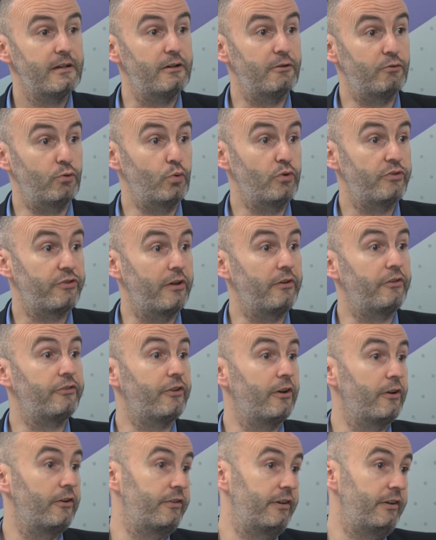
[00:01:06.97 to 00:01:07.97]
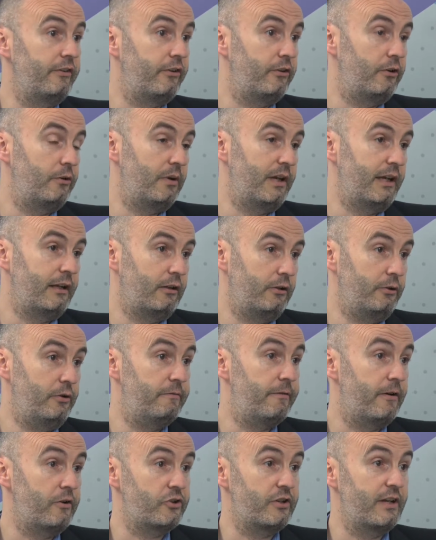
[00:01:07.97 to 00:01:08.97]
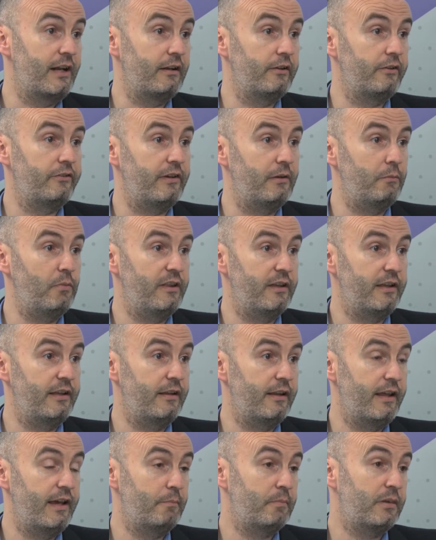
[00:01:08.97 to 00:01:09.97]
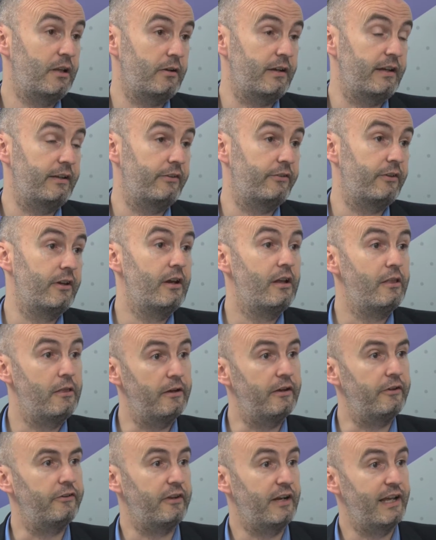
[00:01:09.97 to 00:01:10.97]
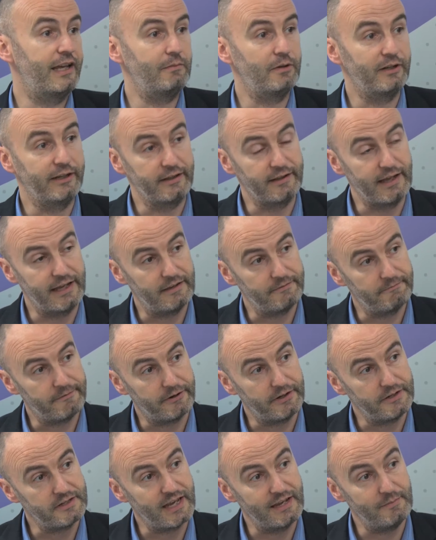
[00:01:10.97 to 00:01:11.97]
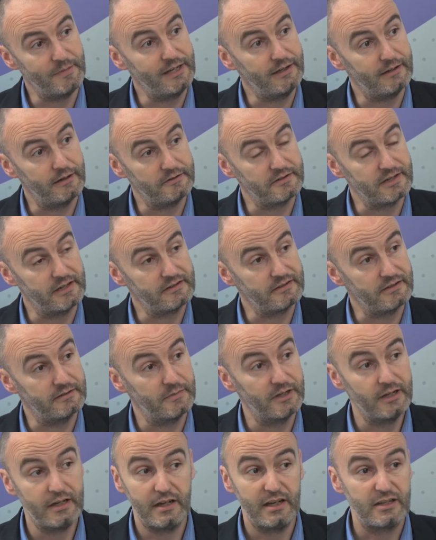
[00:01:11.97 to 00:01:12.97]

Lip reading: are also starting to include functionality within their plugins that is enabling that very same ecosystem.